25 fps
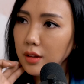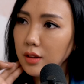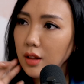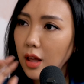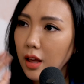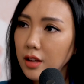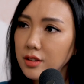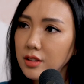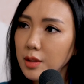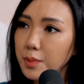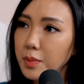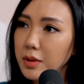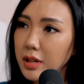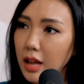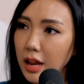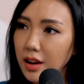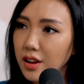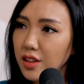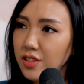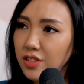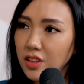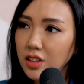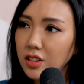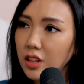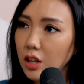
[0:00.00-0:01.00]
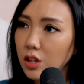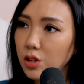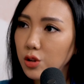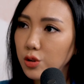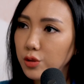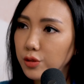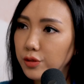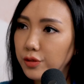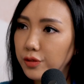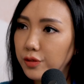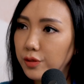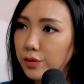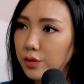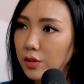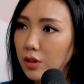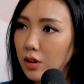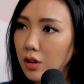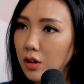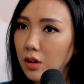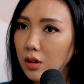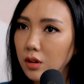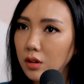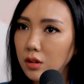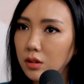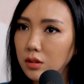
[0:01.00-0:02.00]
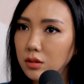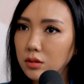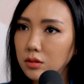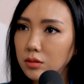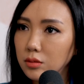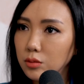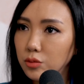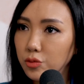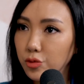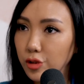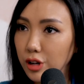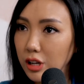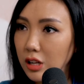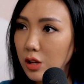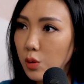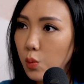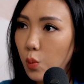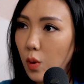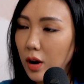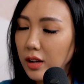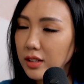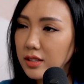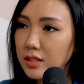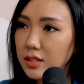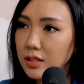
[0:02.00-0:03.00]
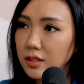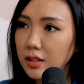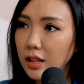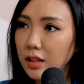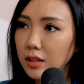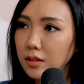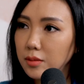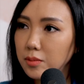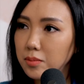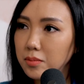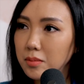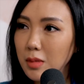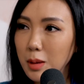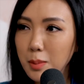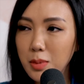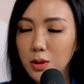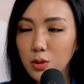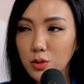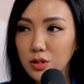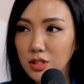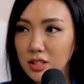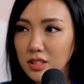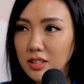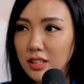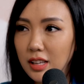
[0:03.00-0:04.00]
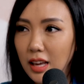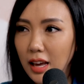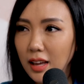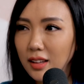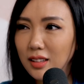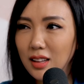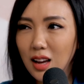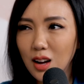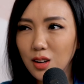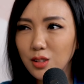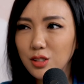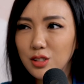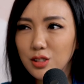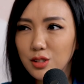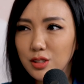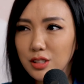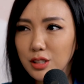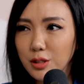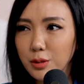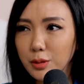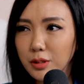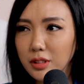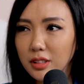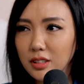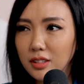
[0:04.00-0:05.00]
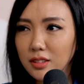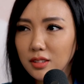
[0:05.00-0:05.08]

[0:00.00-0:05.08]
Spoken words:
And has there been anything that you've really wanted that maybe you didn't get, and how do you deal with